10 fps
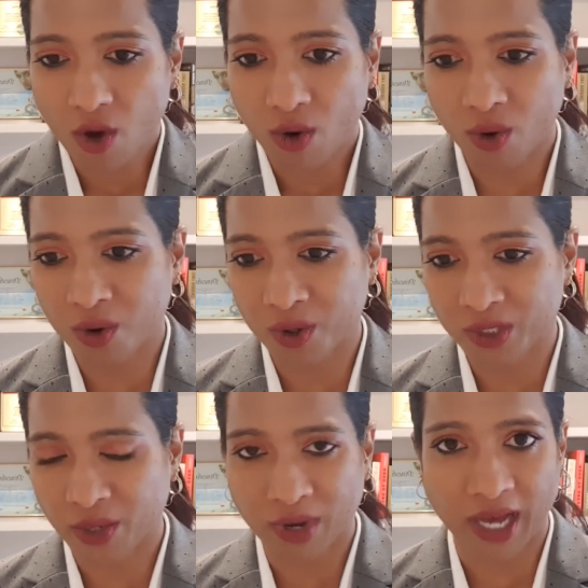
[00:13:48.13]
or
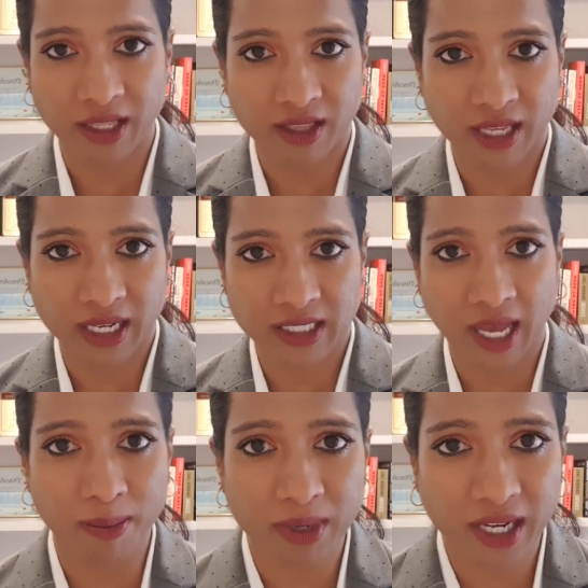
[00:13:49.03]
there were other things
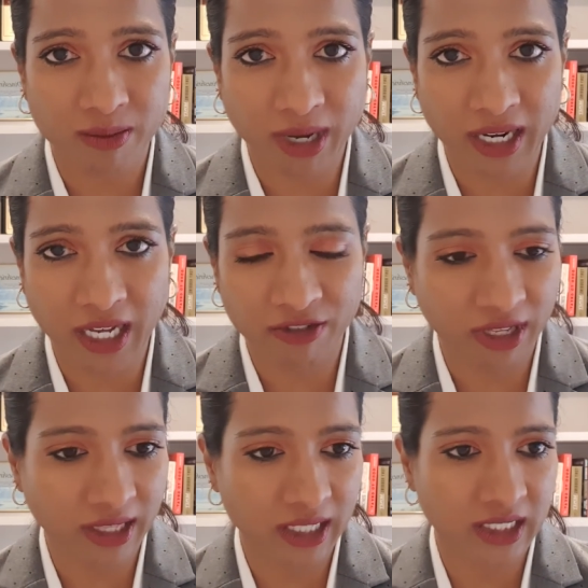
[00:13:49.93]
happening in my life
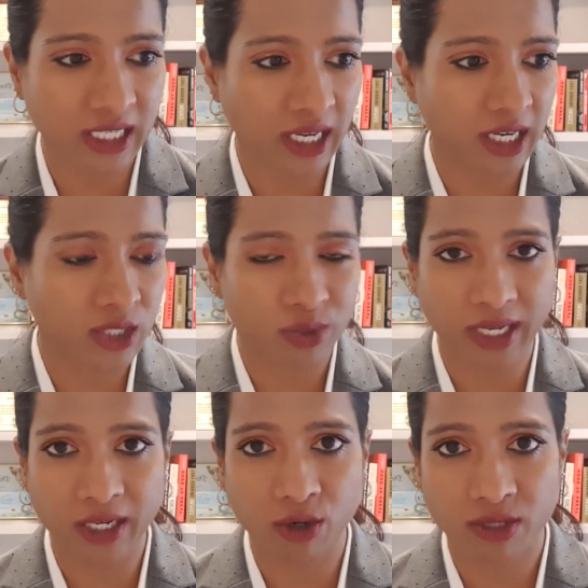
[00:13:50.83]
at that stage when
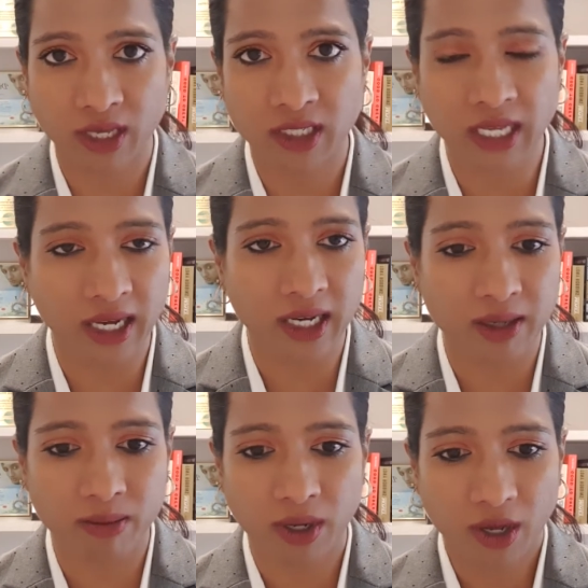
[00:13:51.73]
I wrote the
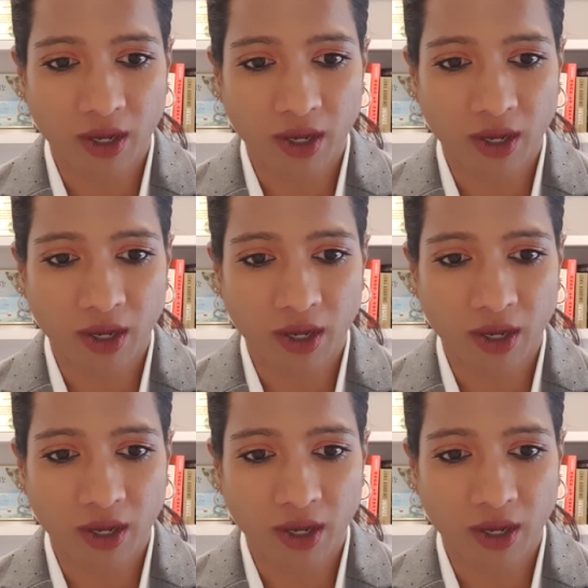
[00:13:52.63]
exam.